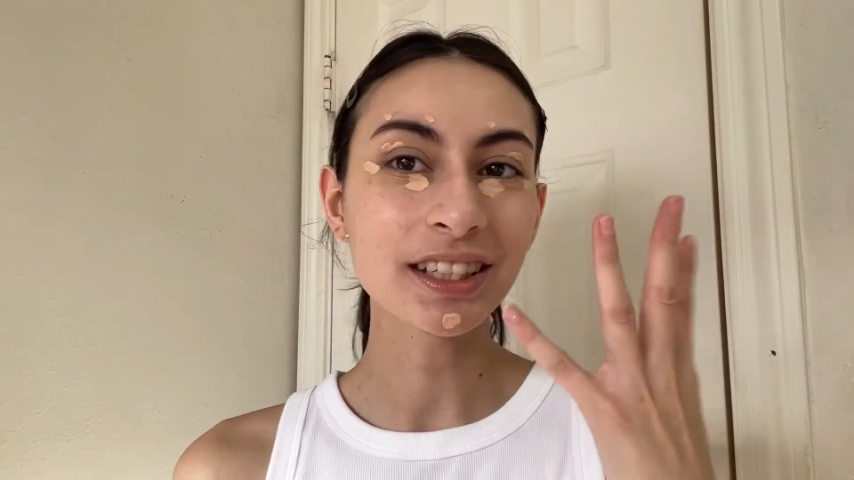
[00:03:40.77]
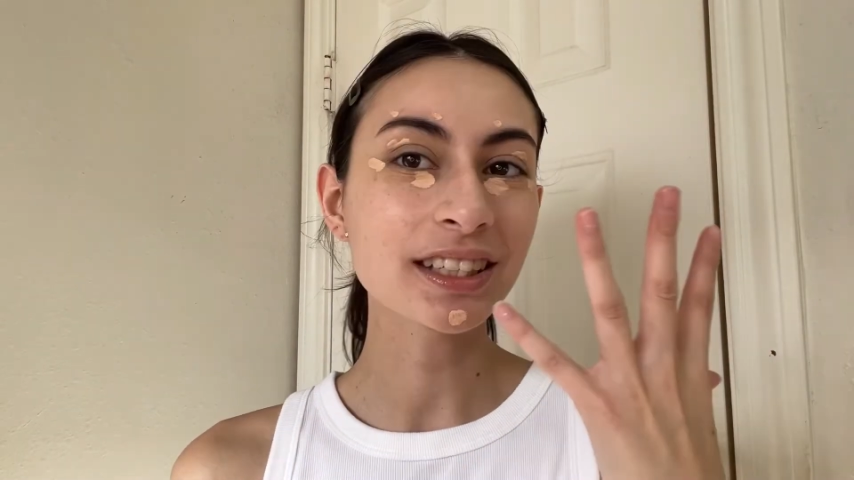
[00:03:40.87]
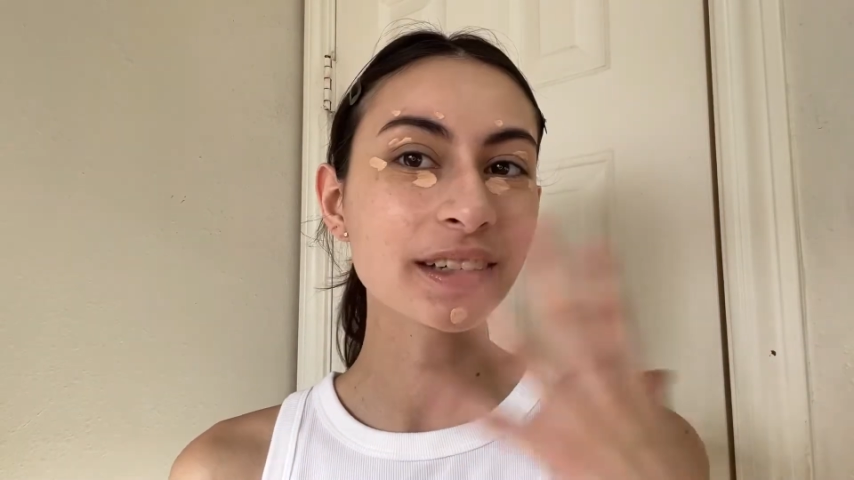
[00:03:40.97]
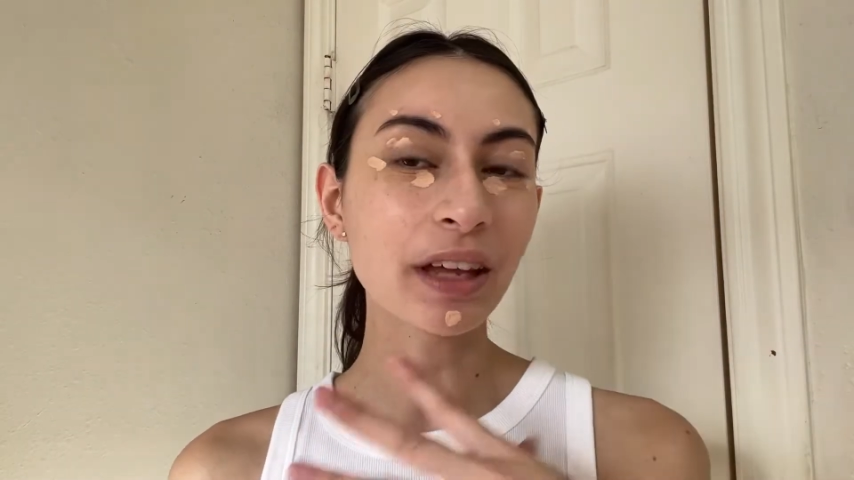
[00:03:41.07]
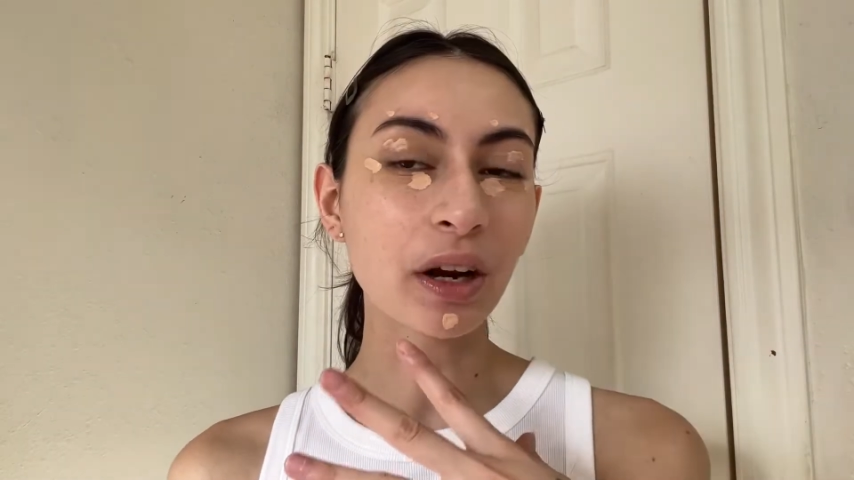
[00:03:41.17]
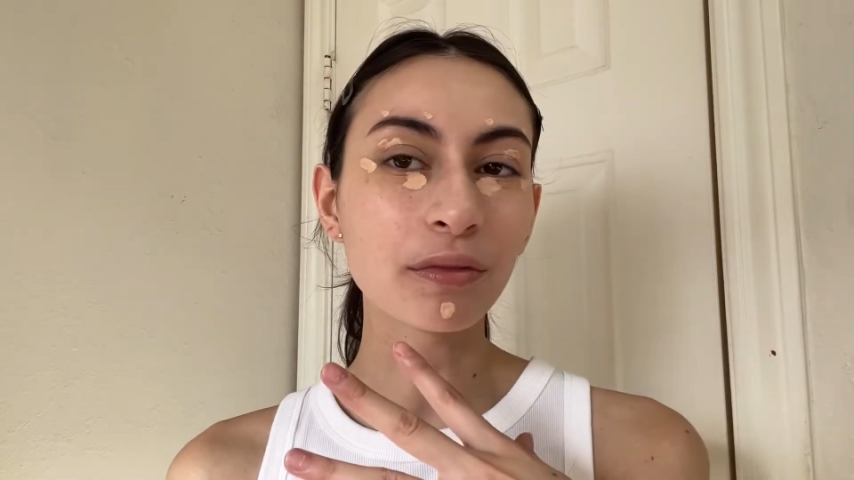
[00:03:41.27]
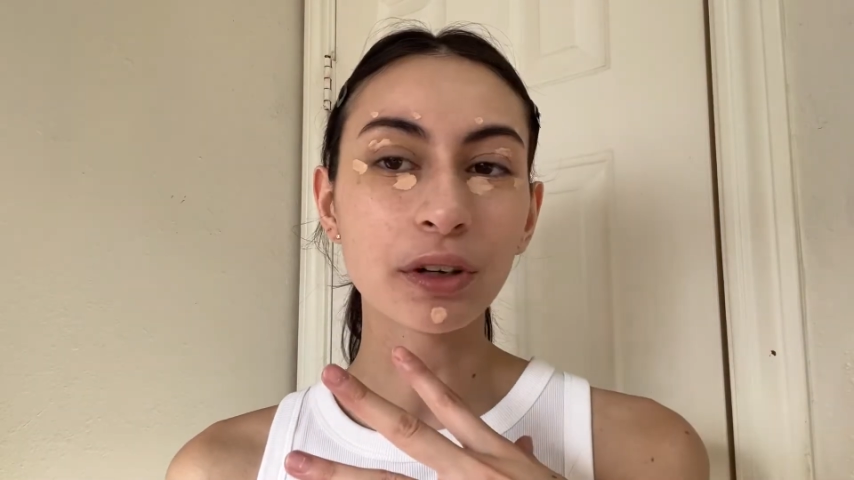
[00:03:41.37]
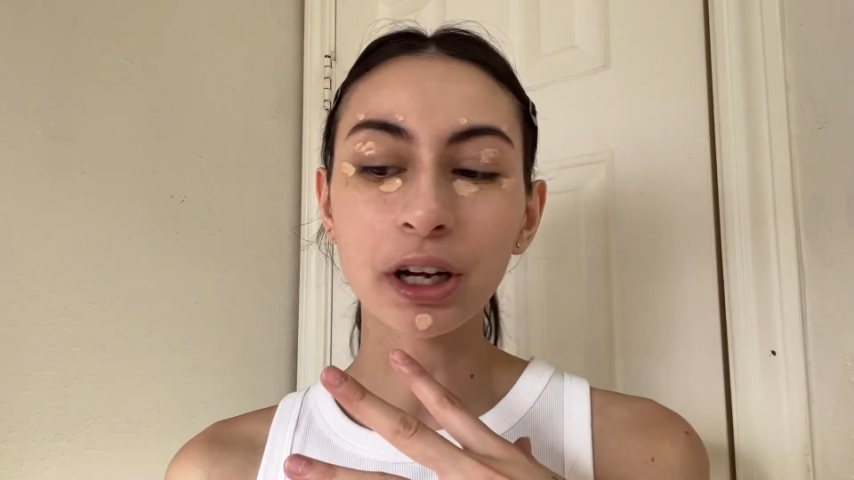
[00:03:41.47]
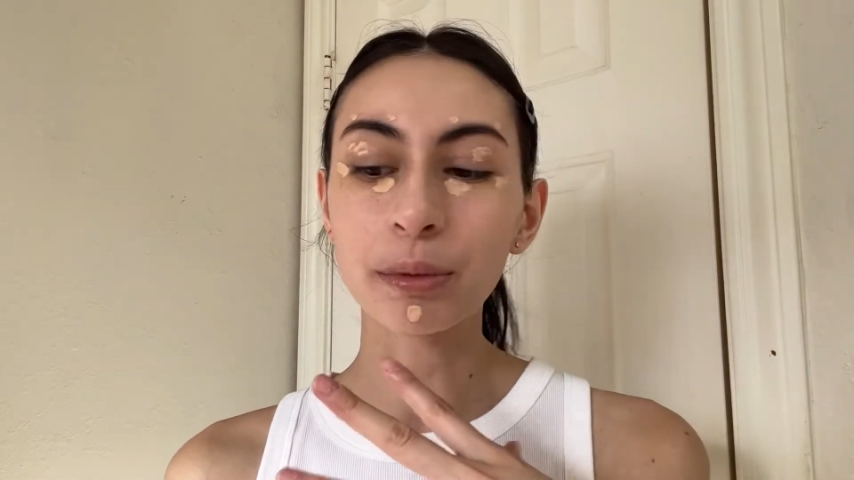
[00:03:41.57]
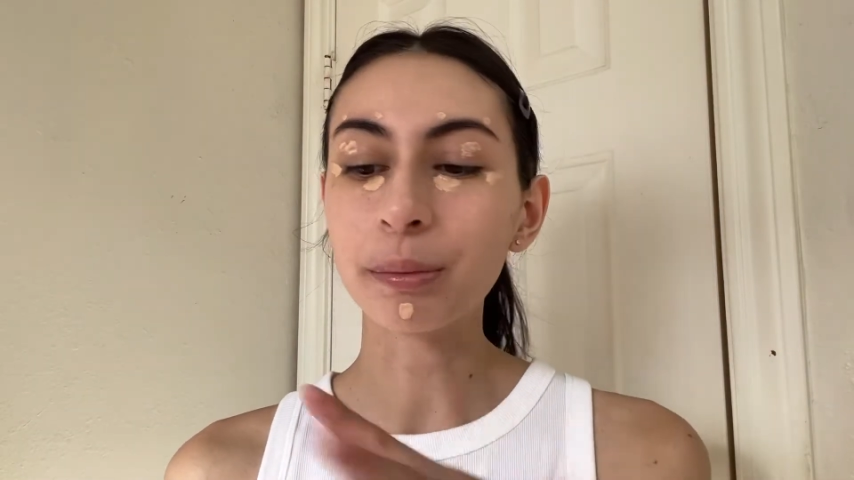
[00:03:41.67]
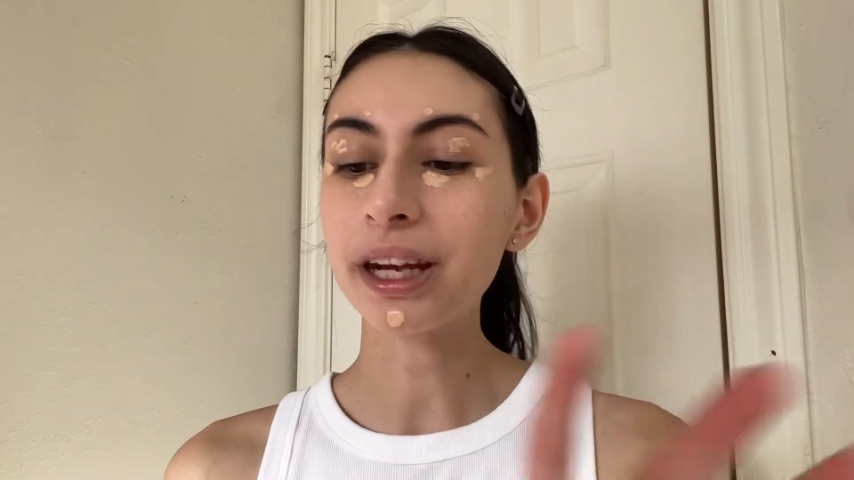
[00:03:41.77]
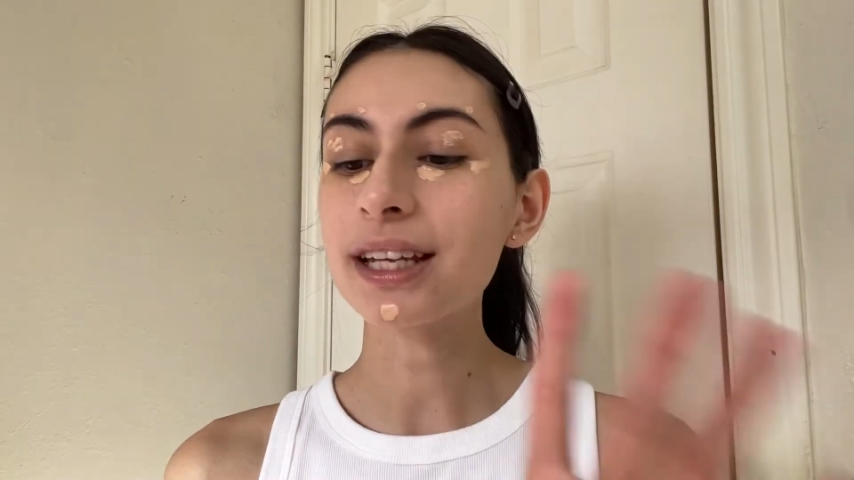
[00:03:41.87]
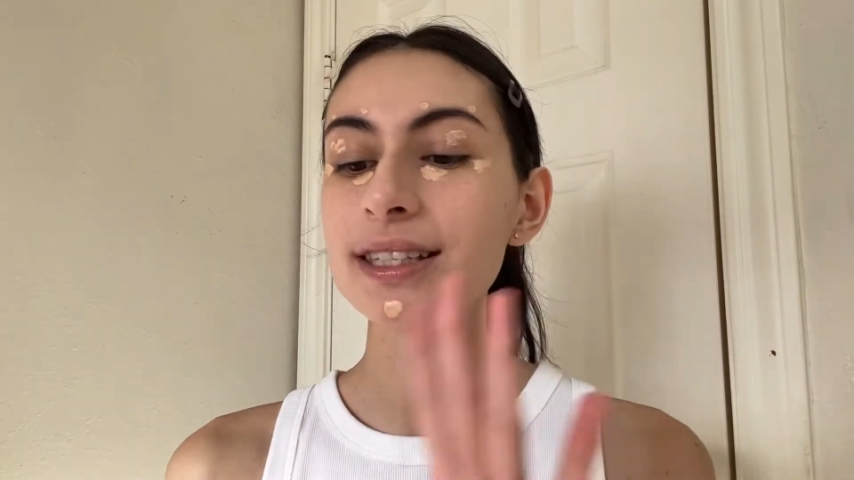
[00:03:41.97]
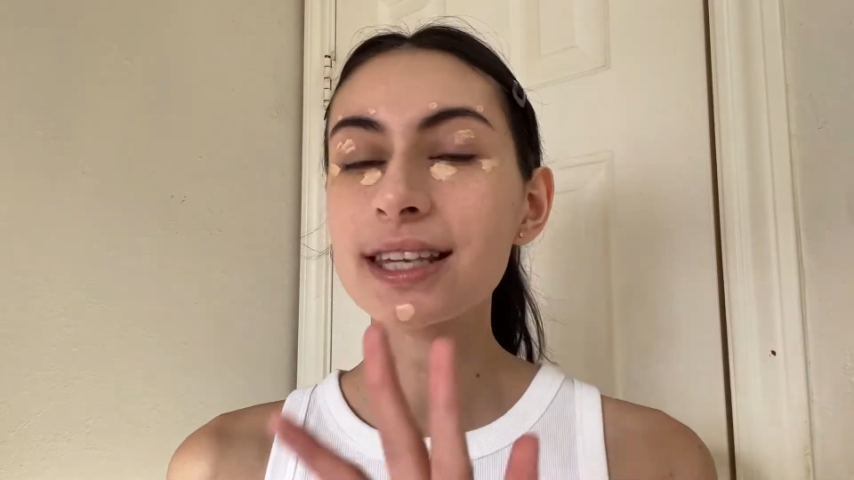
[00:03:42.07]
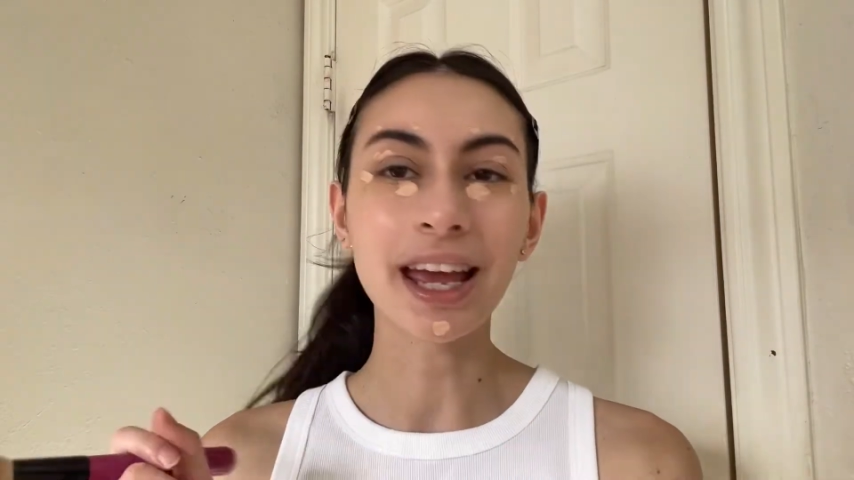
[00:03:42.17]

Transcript: I just leave that on for a couple minutes.